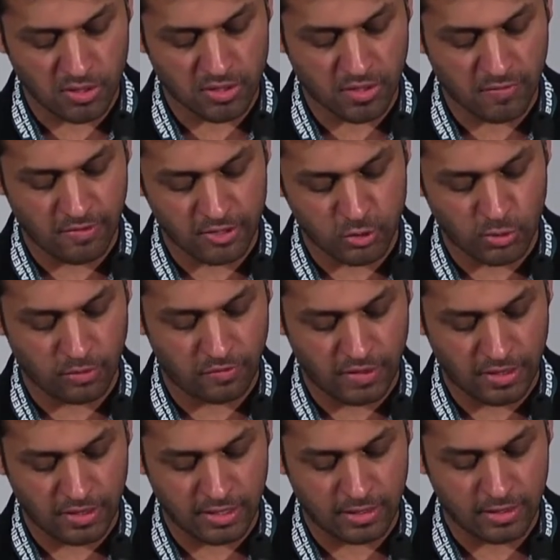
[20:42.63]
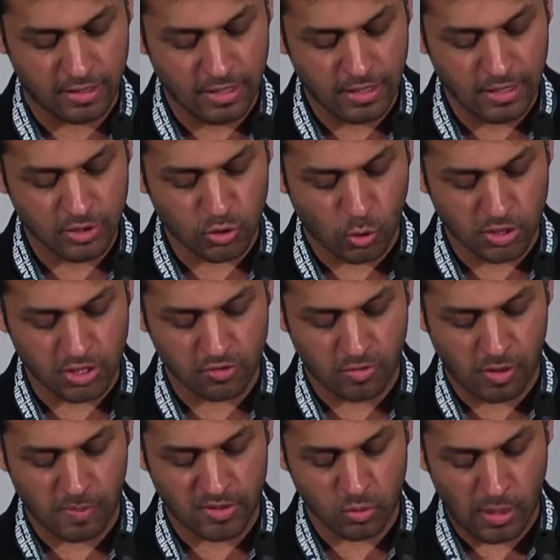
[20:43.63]
of Israel funding sources from
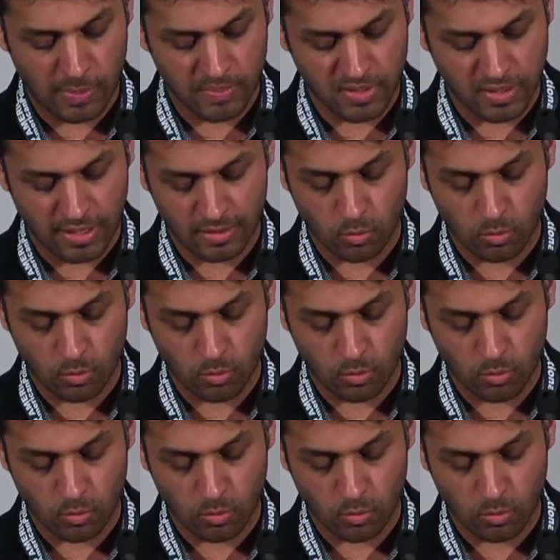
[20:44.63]
its website?